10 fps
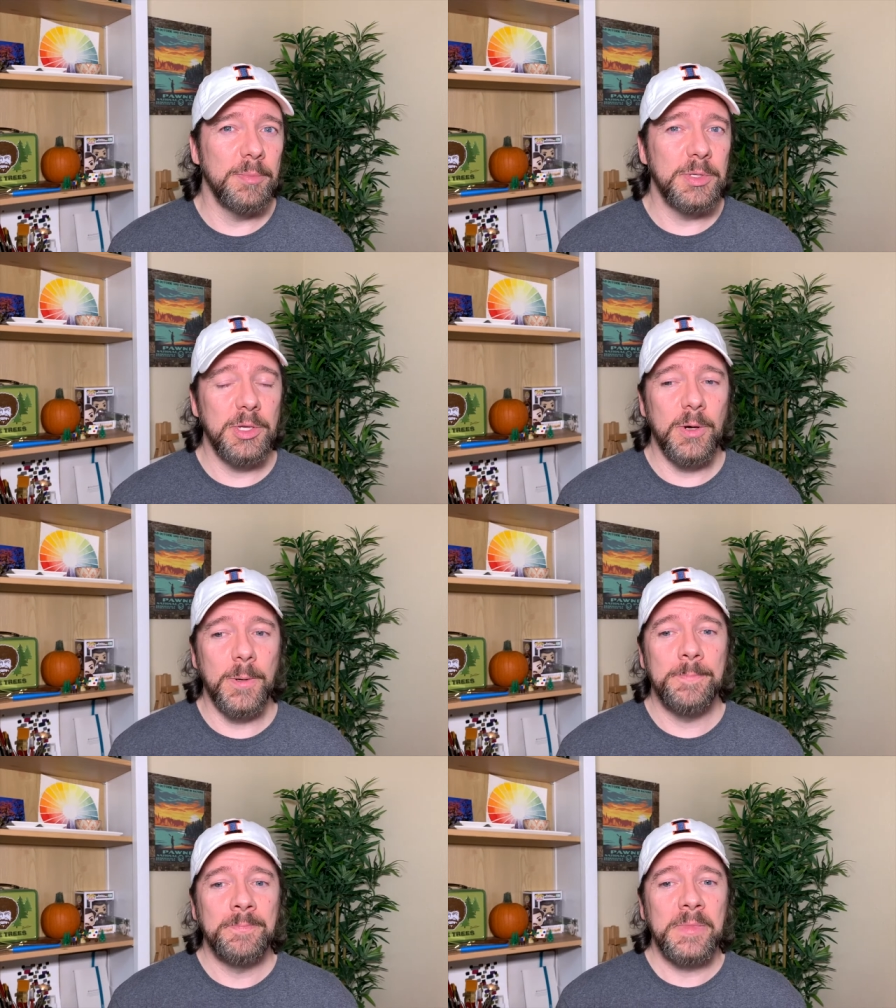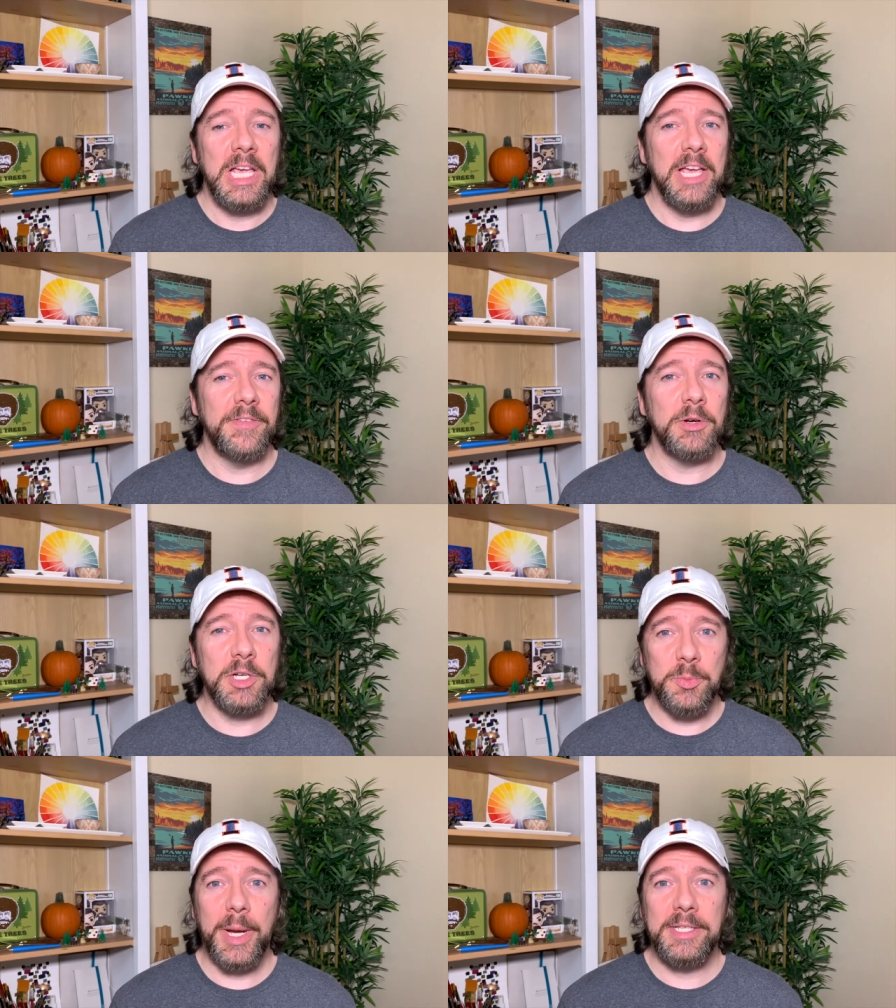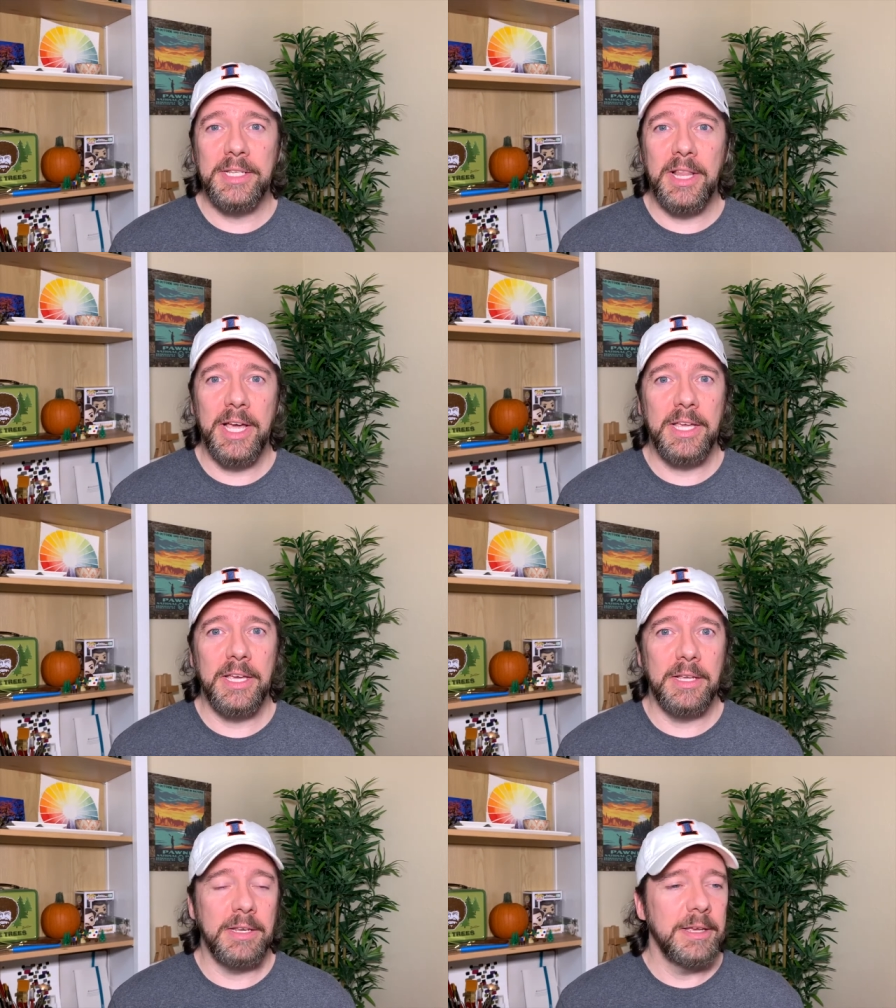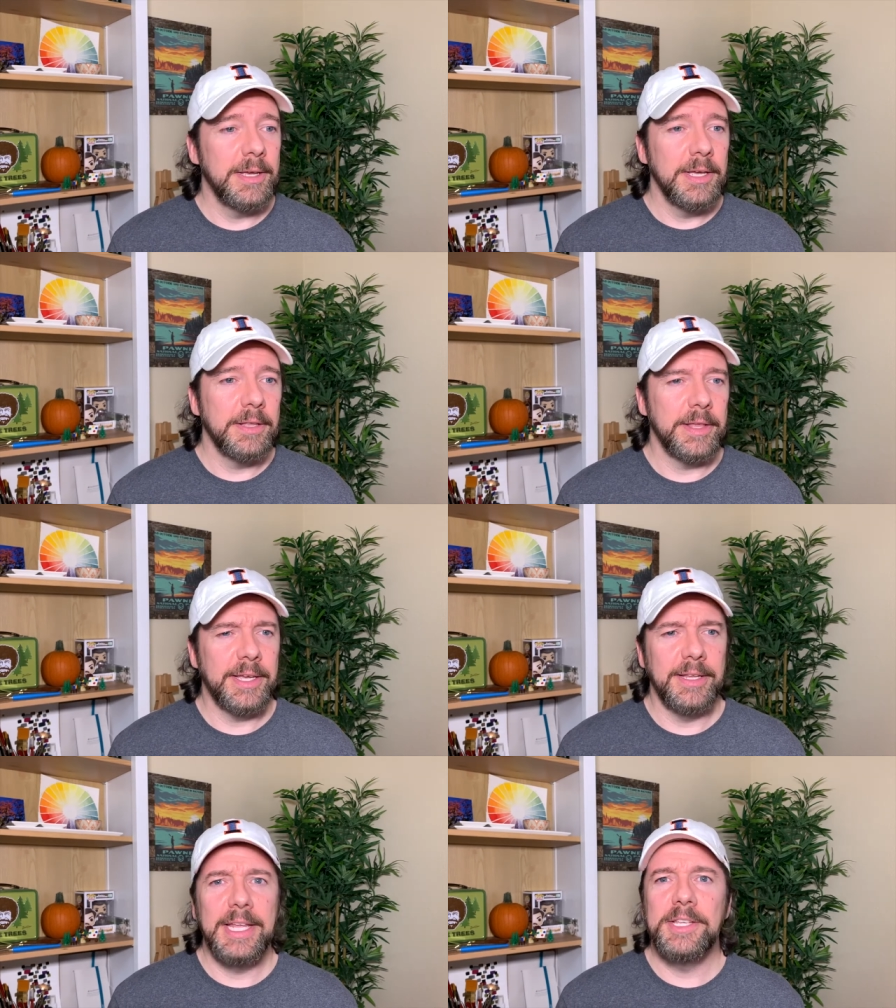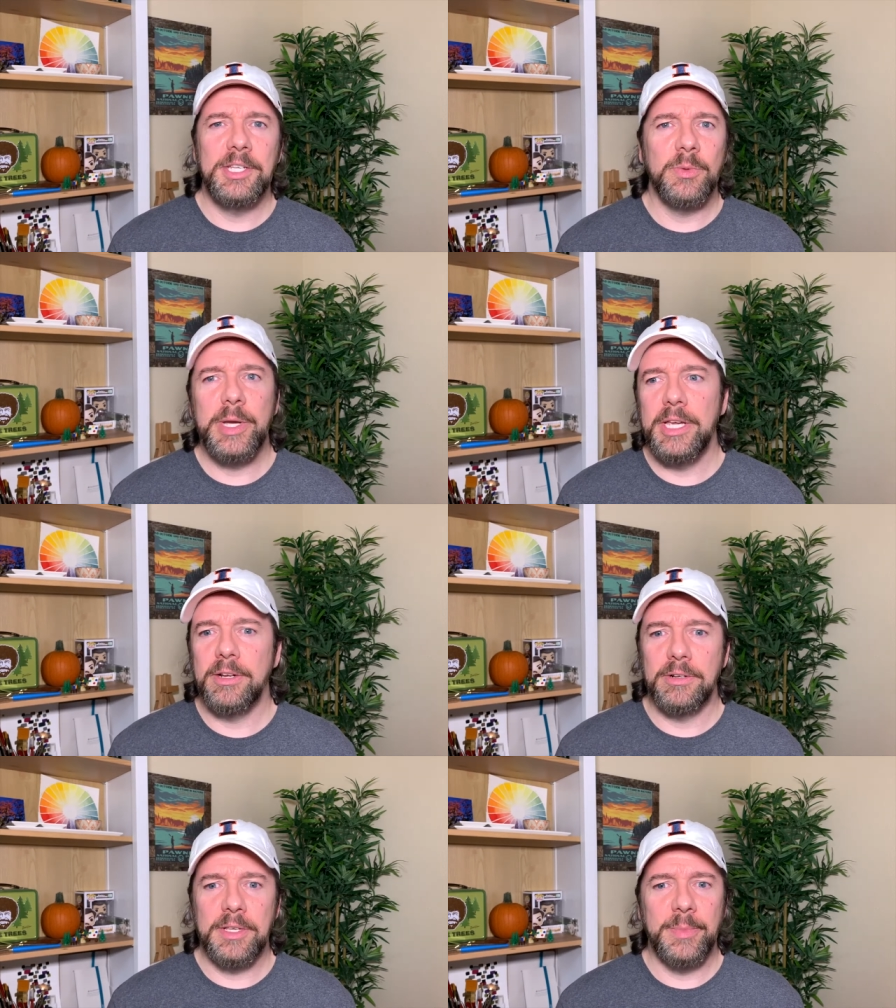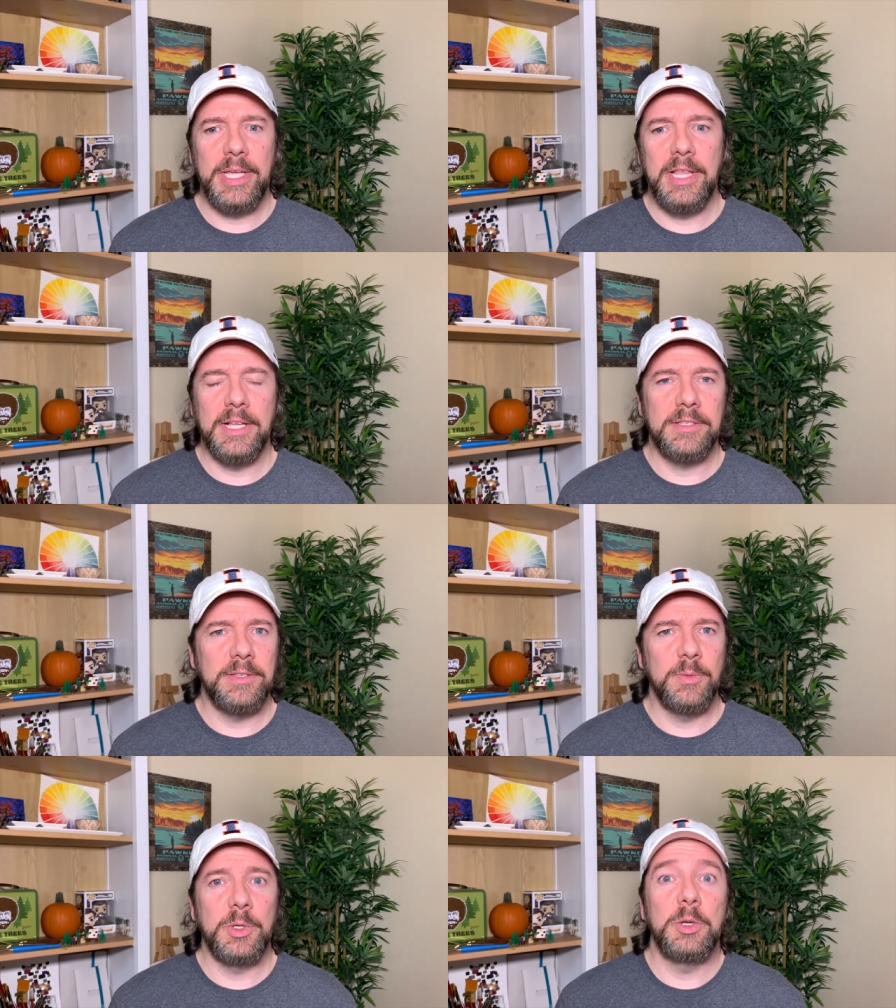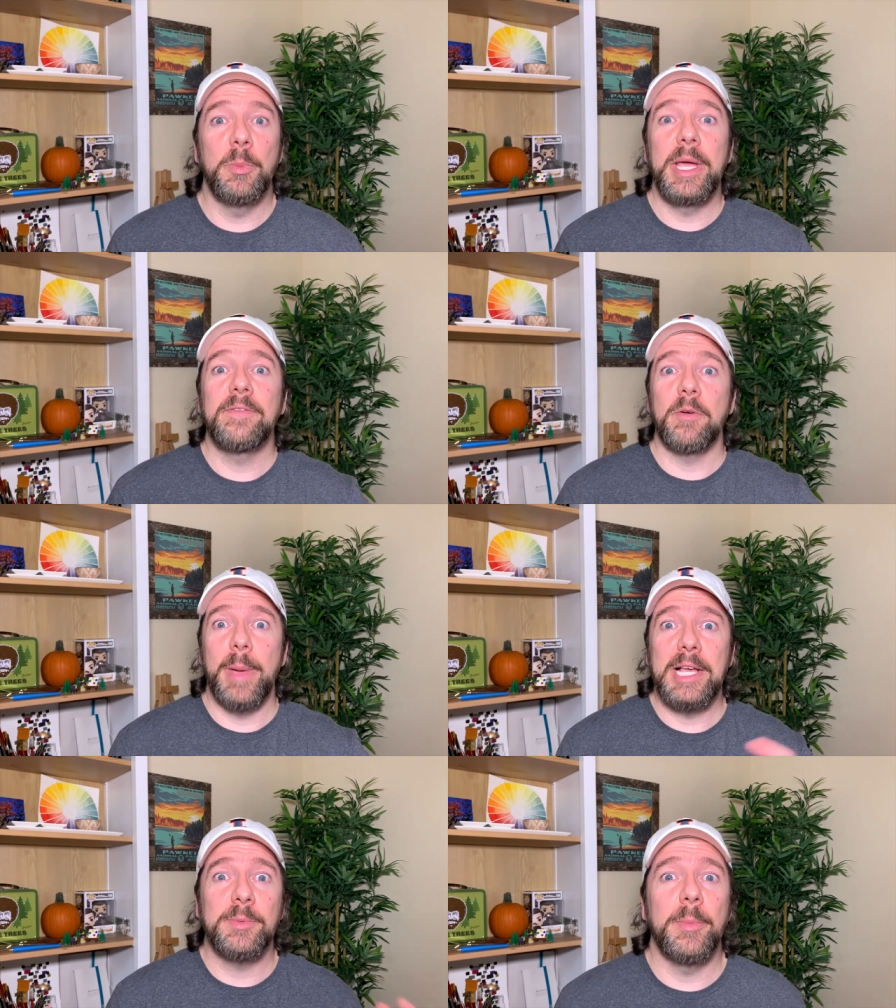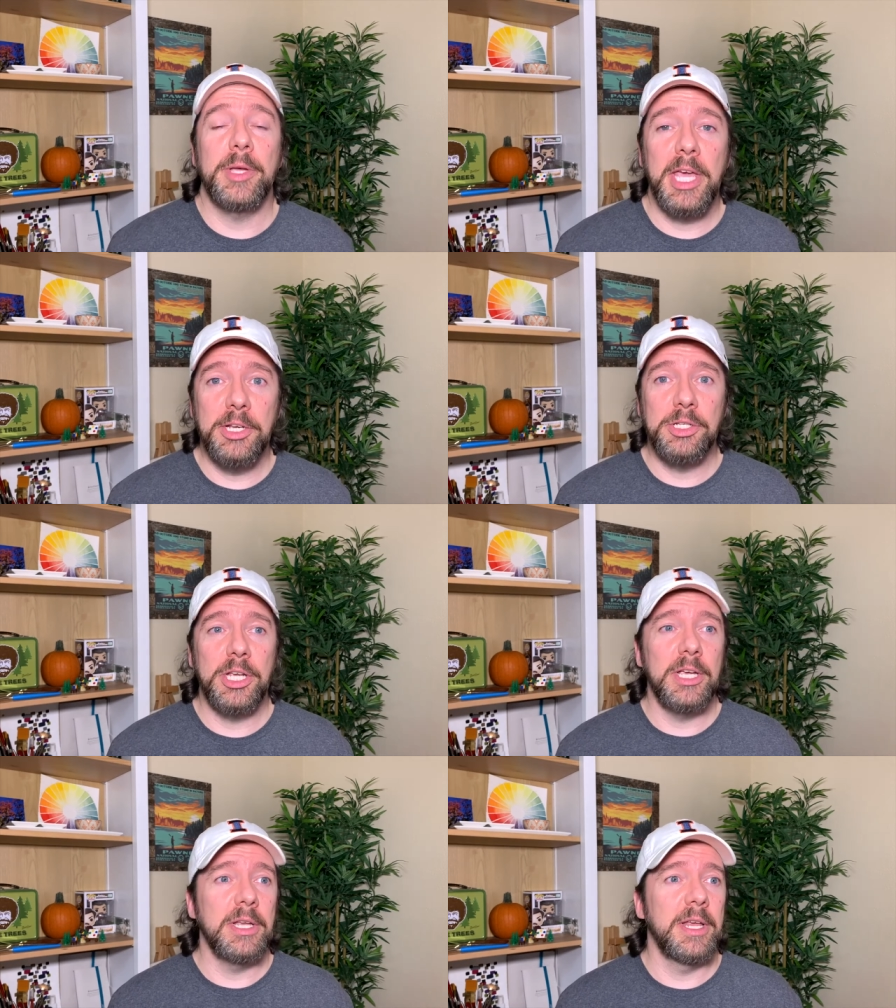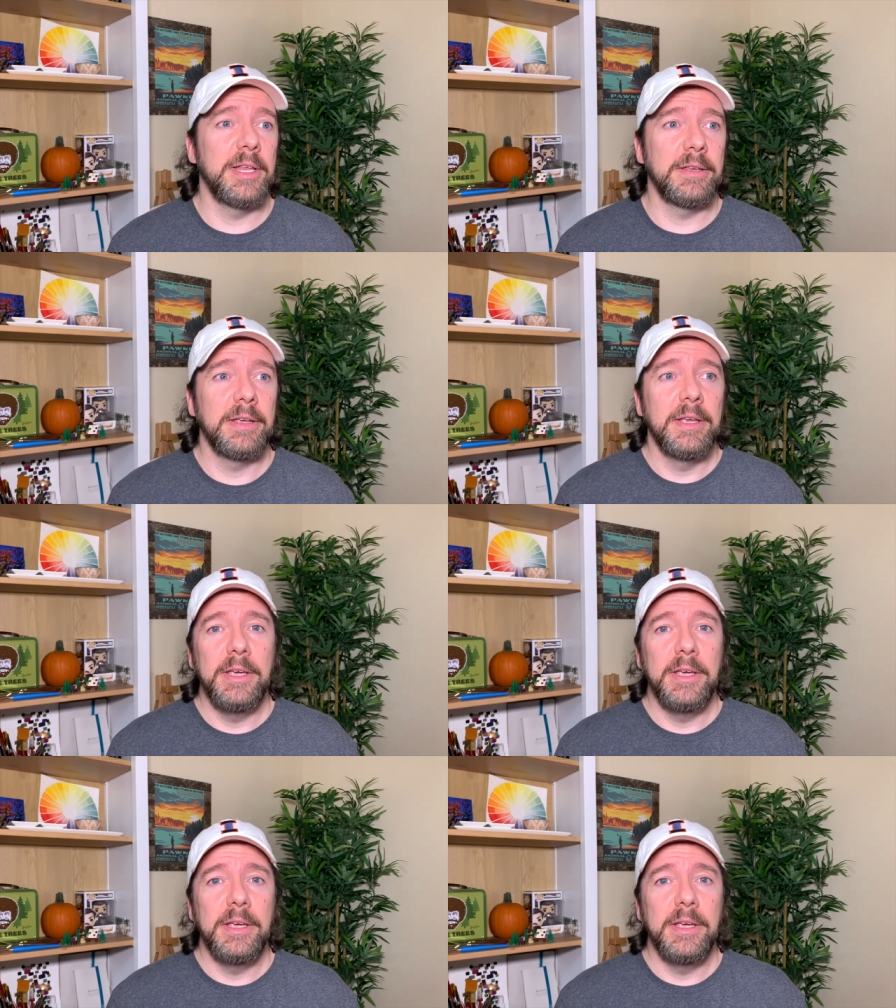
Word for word: So if you're expecting like an easy read or something that's, you know, made for mass publication and,